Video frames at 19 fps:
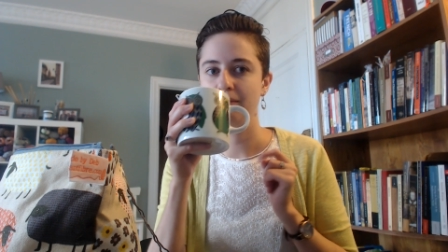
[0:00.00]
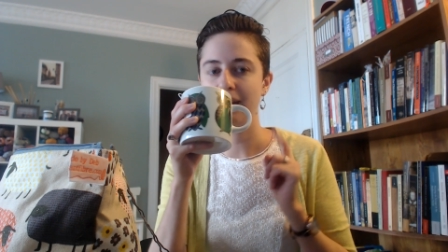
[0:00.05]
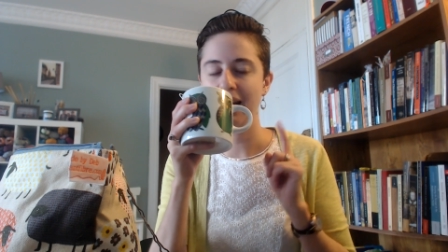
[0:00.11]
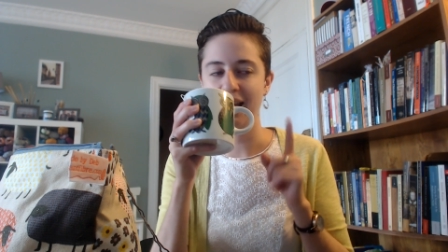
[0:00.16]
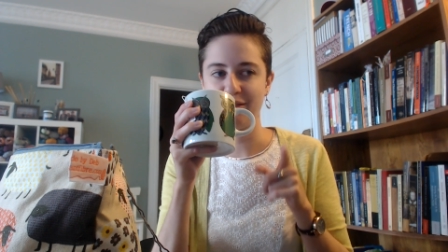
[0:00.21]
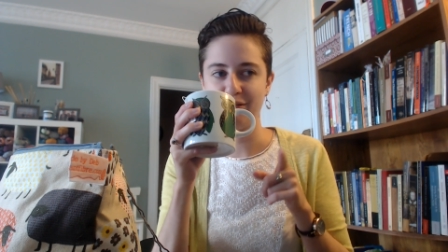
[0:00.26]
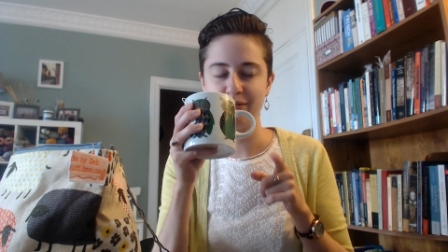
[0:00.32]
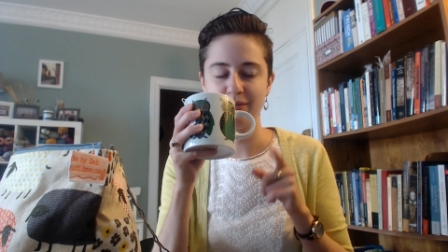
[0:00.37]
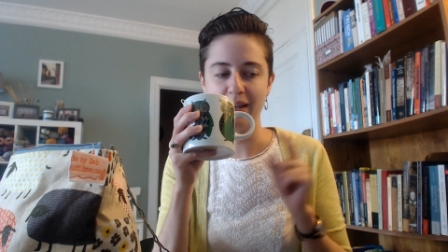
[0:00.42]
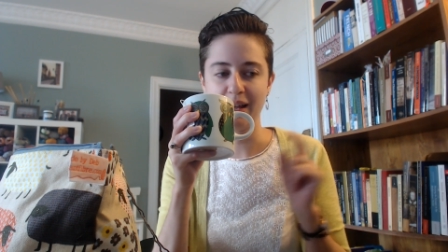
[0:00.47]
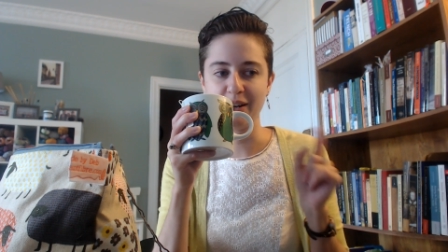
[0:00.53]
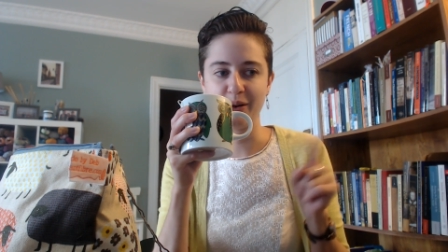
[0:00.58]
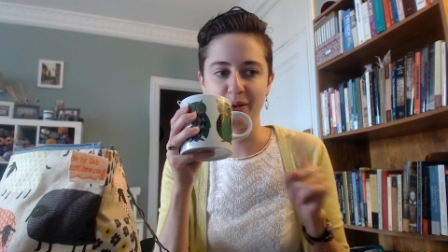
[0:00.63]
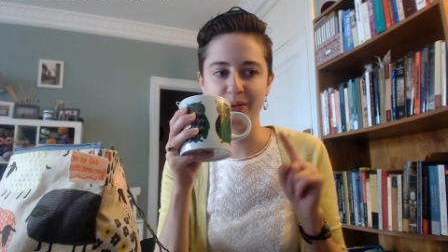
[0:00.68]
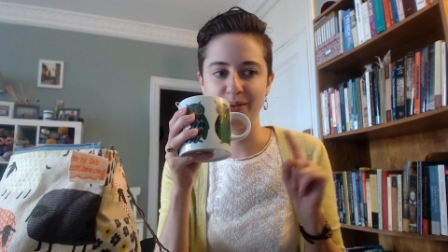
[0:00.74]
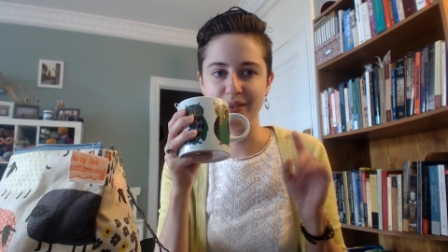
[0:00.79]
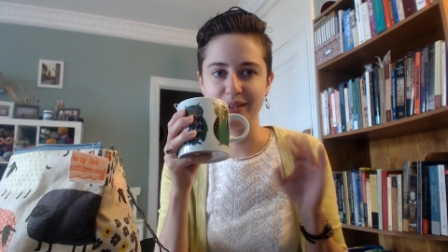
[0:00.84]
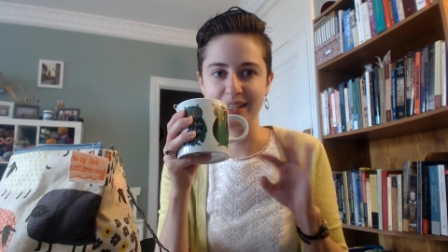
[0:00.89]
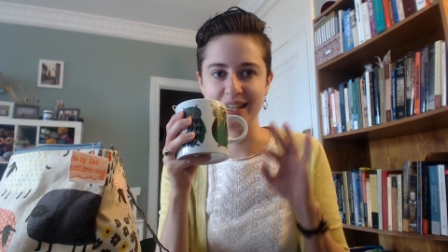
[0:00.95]
have, I don't
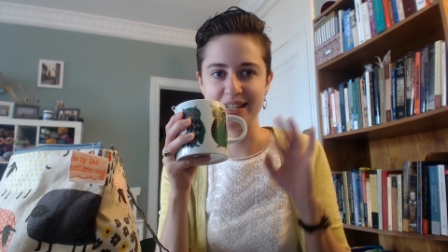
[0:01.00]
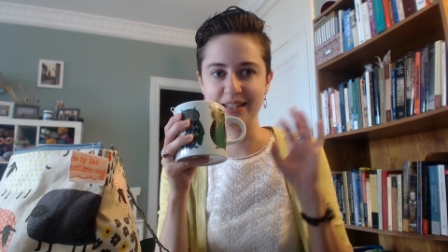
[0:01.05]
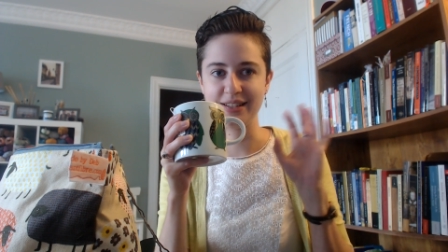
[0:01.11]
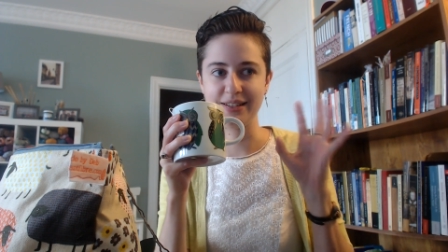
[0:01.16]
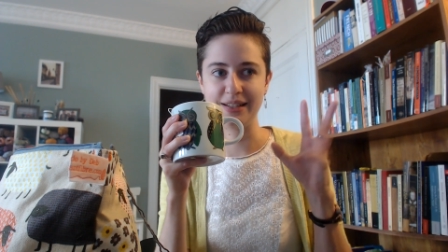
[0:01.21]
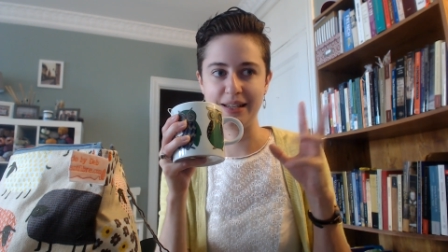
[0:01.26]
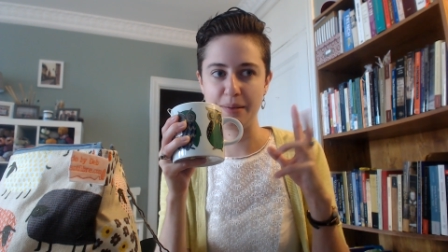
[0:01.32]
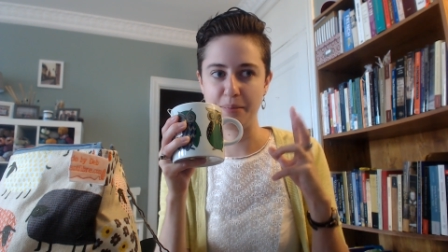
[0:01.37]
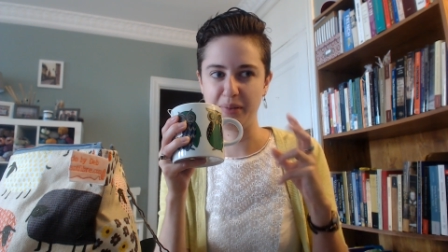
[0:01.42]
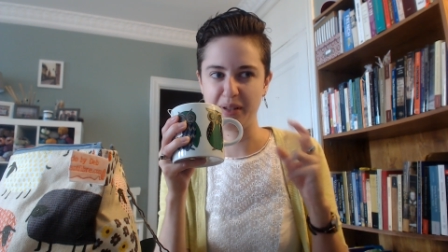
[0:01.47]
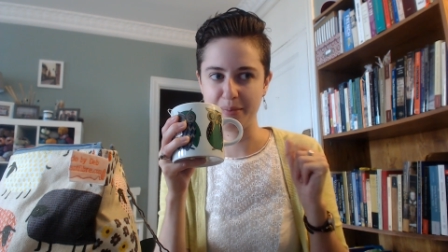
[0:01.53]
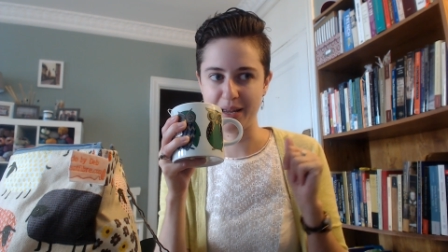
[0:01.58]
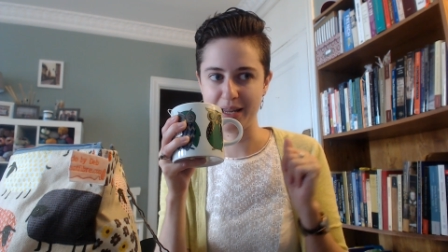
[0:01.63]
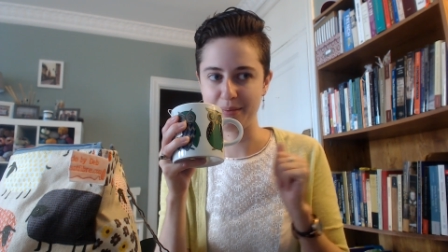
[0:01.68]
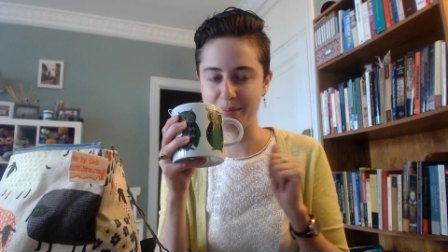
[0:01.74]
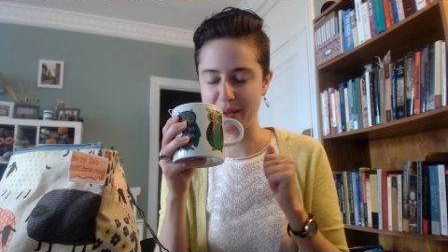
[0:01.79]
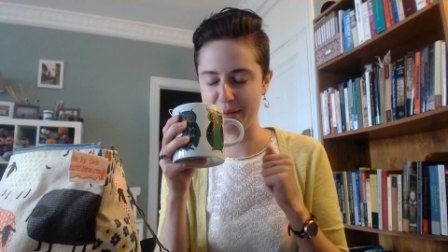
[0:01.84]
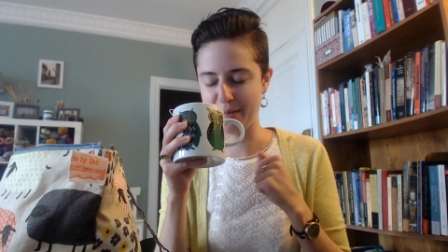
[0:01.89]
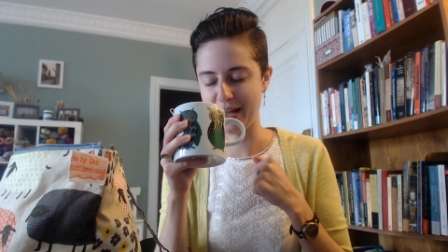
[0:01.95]
need to implement
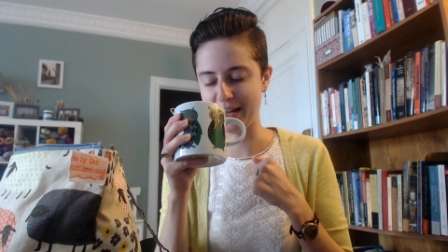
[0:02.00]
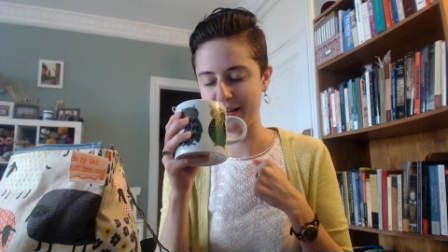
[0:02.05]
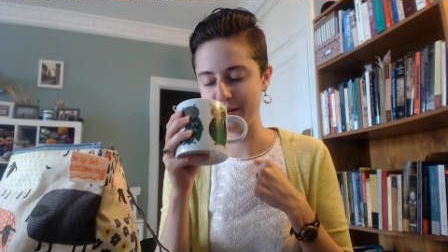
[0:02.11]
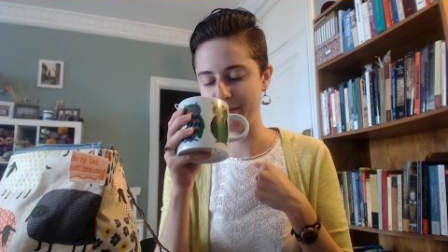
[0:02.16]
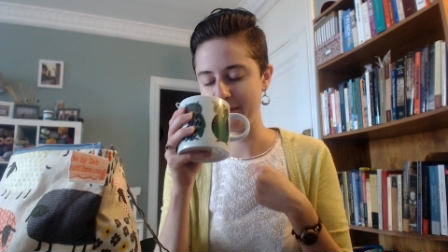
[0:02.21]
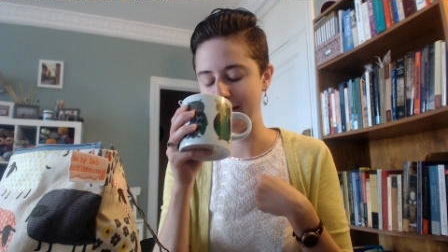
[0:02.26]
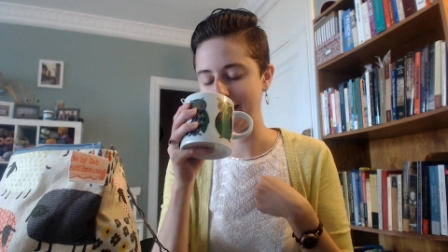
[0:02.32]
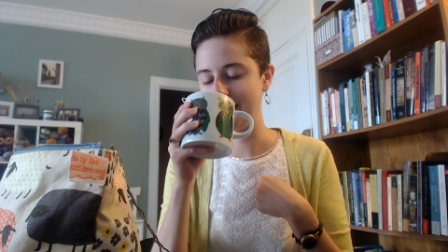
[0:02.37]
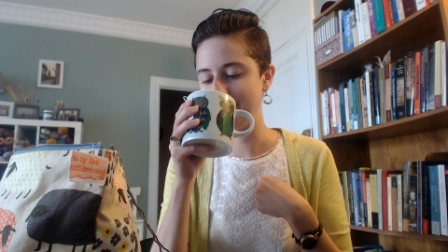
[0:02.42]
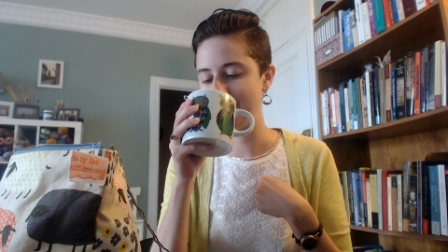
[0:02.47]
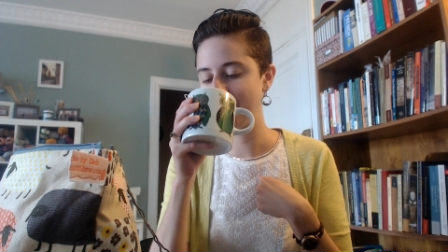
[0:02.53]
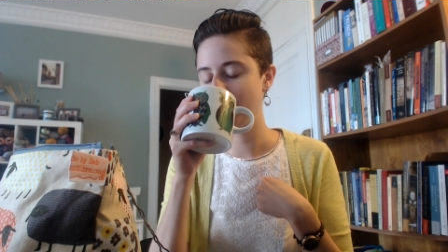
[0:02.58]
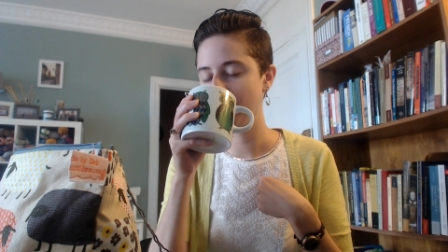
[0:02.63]
my backup plan.